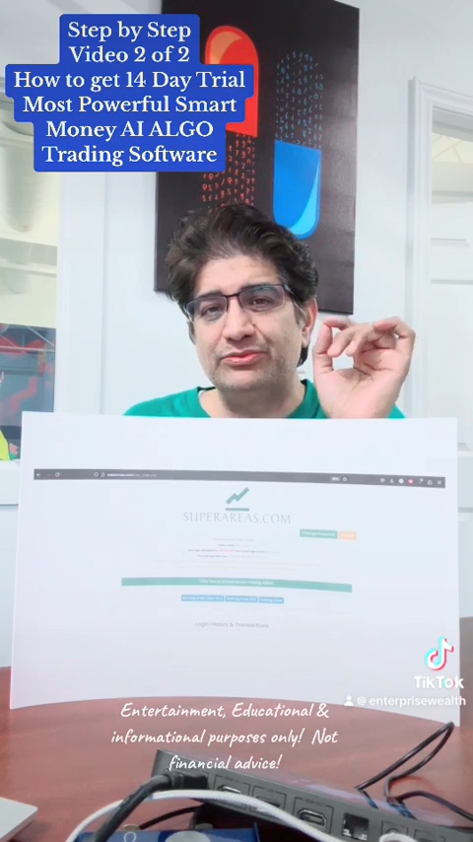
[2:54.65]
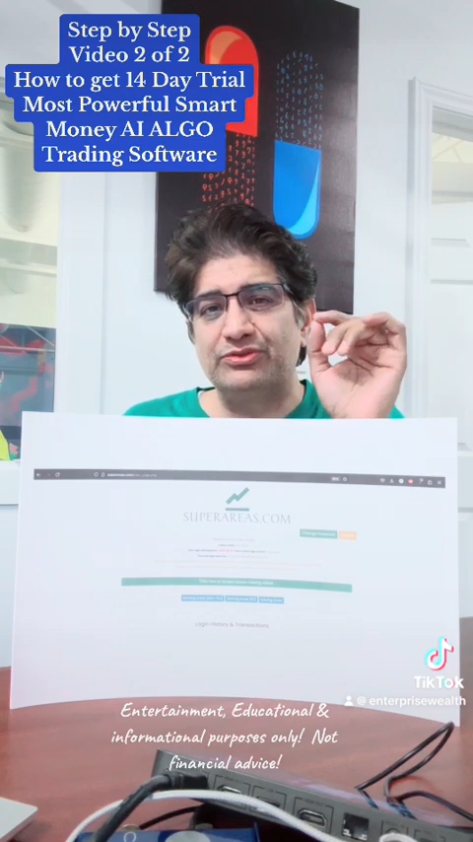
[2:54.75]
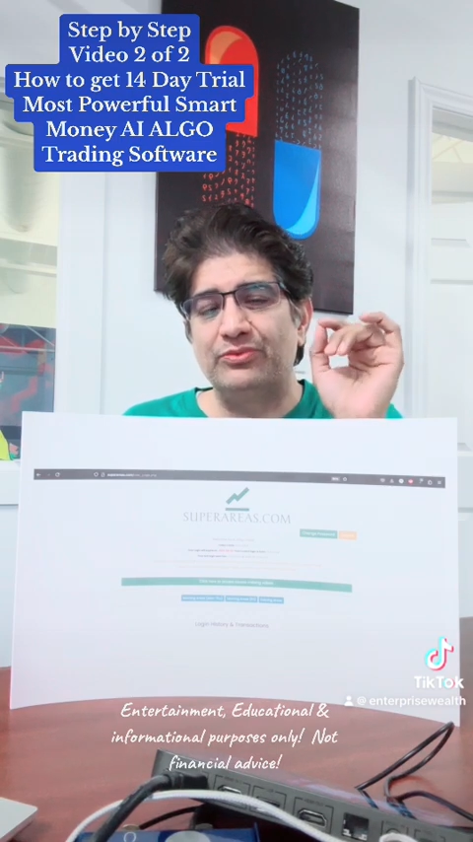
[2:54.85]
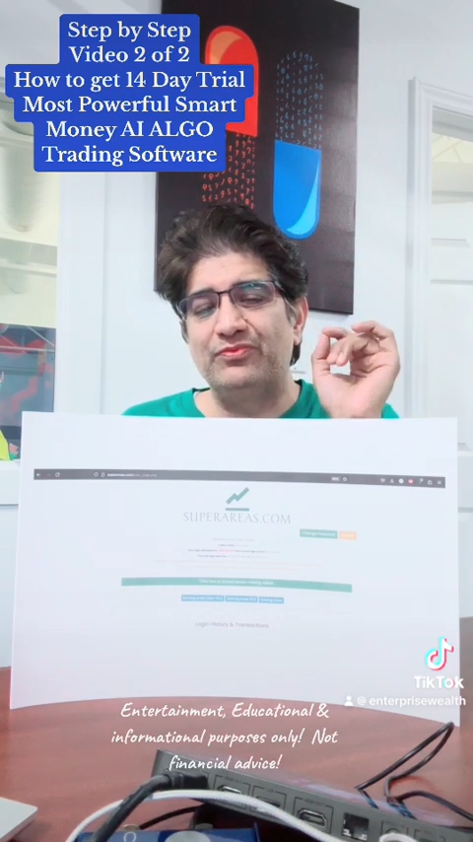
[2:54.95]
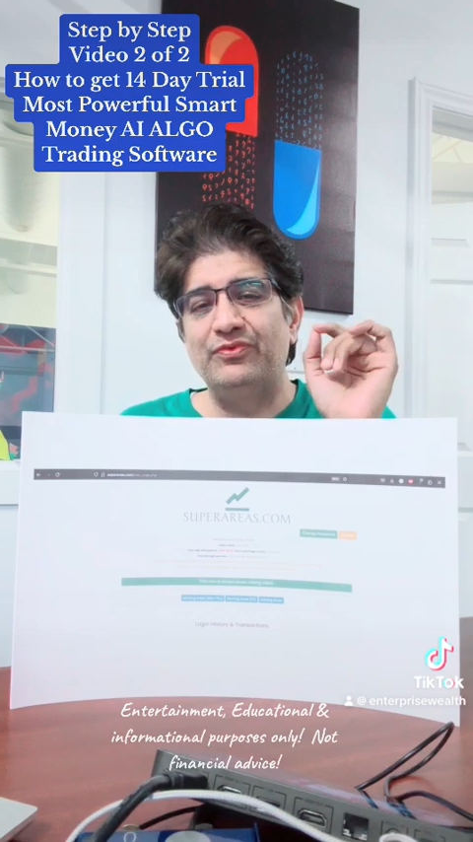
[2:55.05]

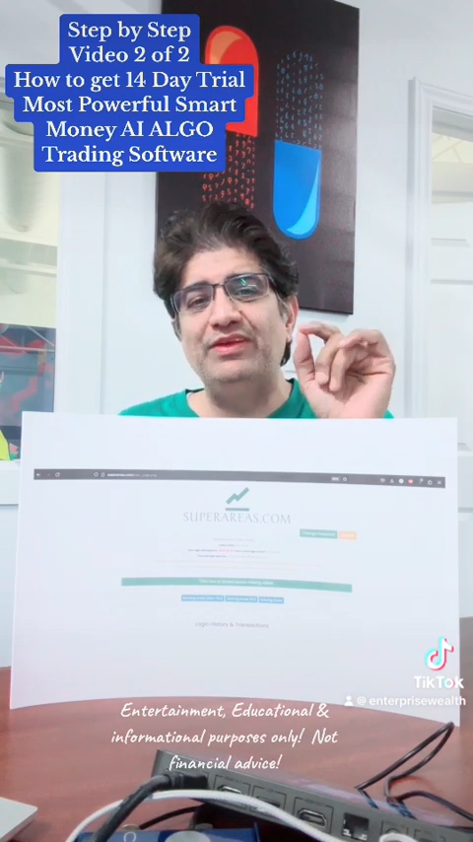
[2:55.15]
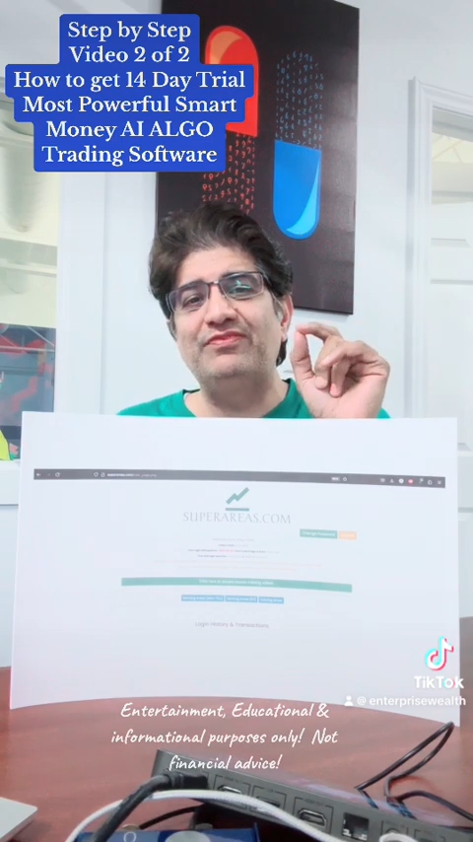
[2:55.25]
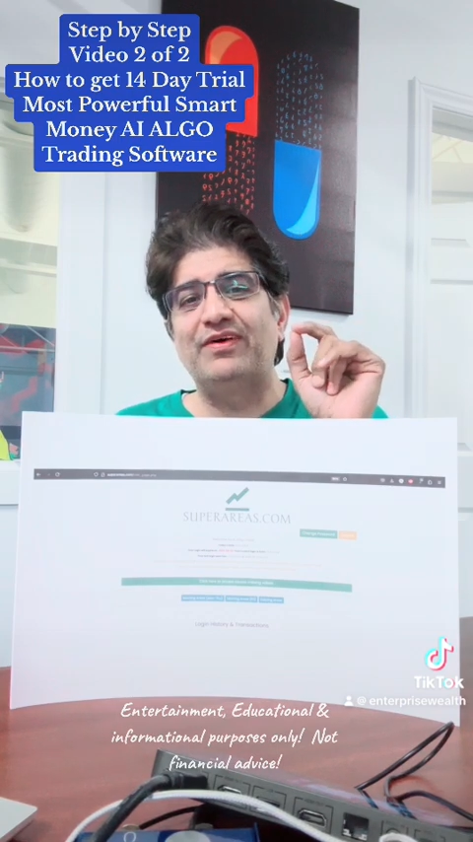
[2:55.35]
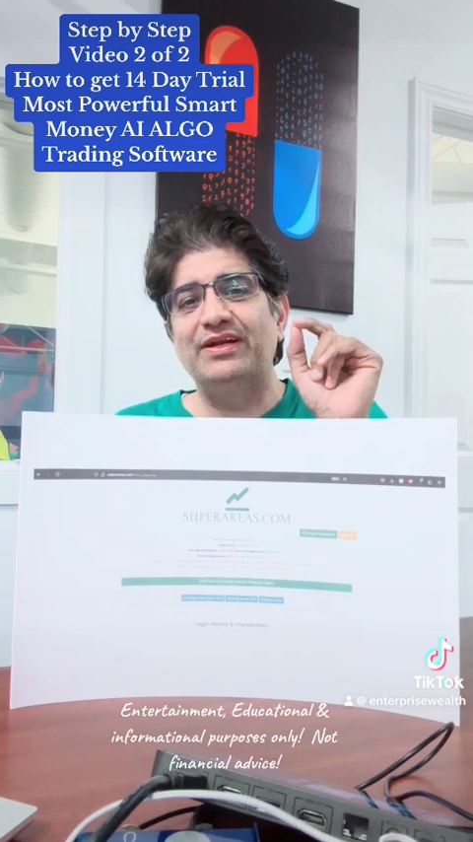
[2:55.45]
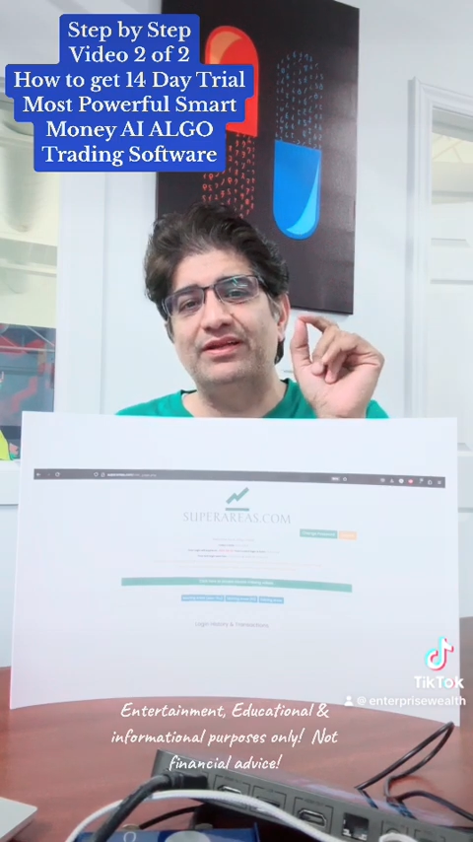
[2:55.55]
So if we
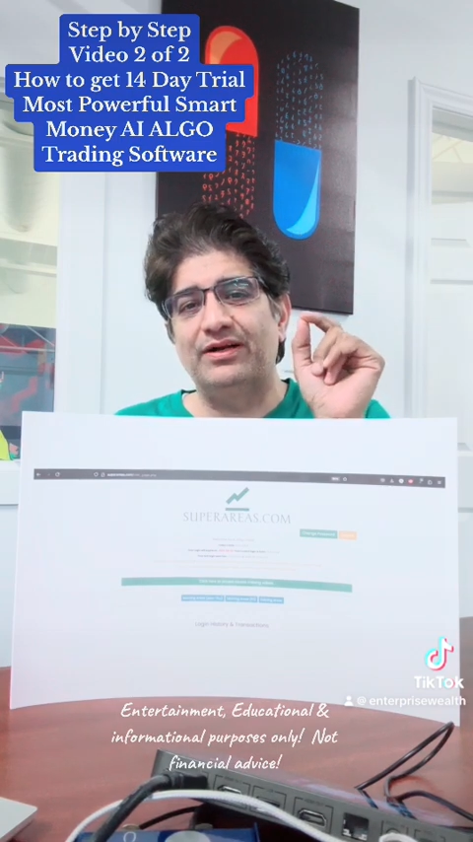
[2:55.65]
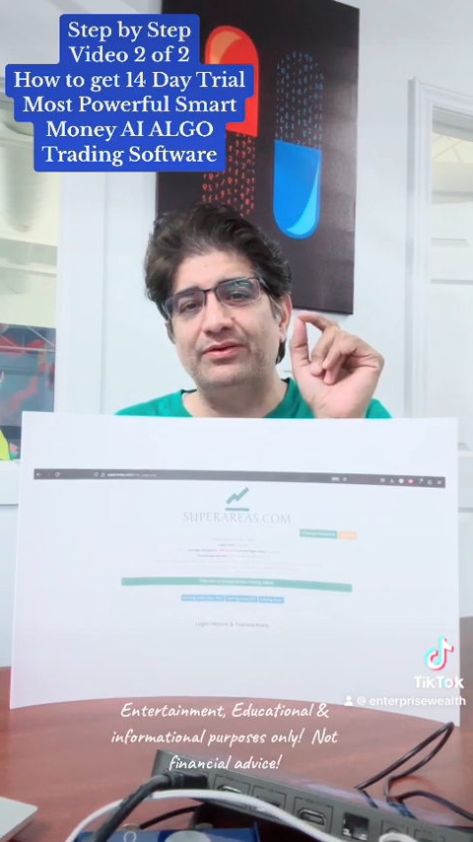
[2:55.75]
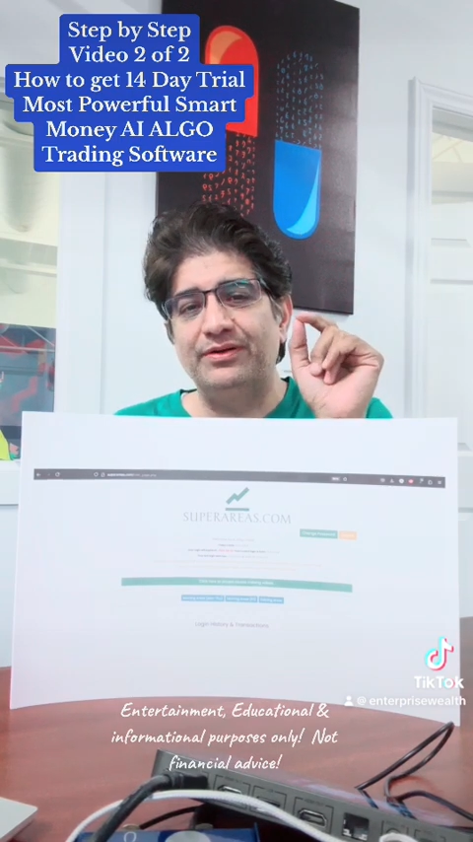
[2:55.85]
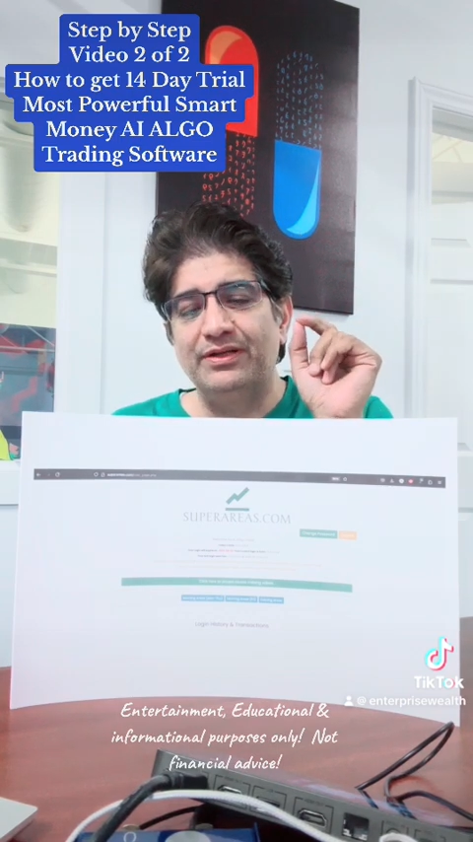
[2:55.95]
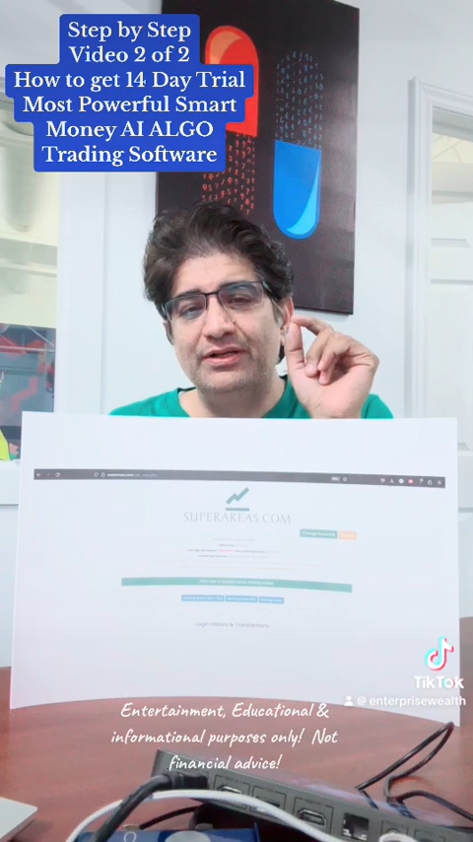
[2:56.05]
find out